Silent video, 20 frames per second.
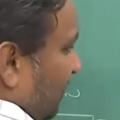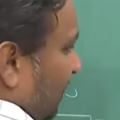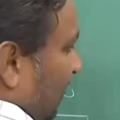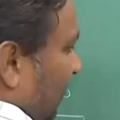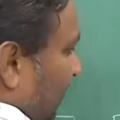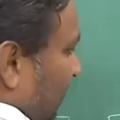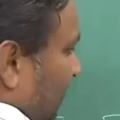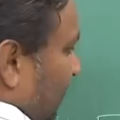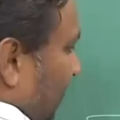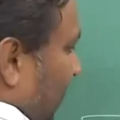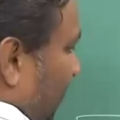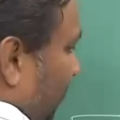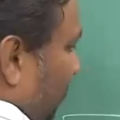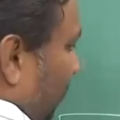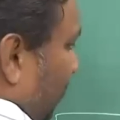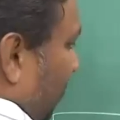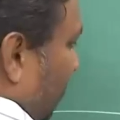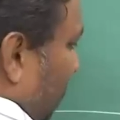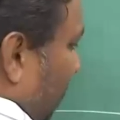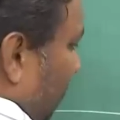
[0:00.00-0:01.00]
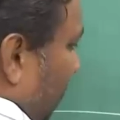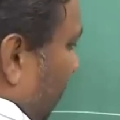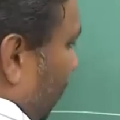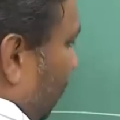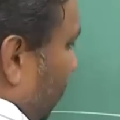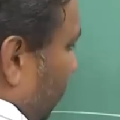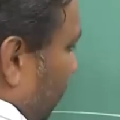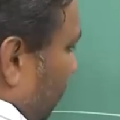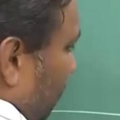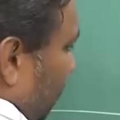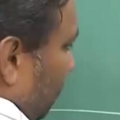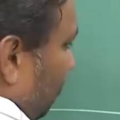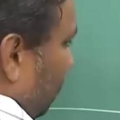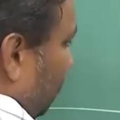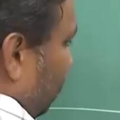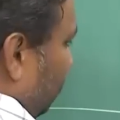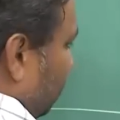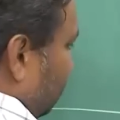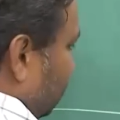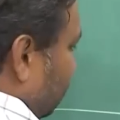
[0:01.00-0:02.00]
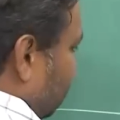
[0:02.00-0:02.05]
and then putting a routing network, which